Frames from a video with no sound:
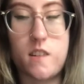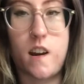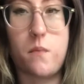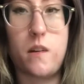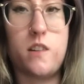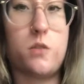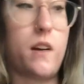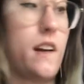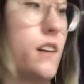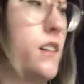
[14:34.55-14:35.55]
that I've been
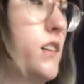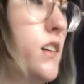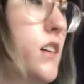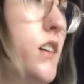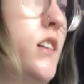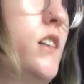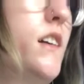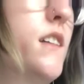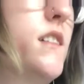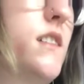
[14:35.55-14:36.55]
doing
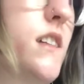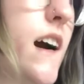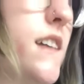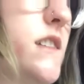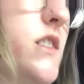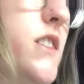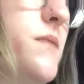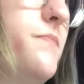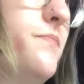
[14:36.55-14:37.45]
designs on,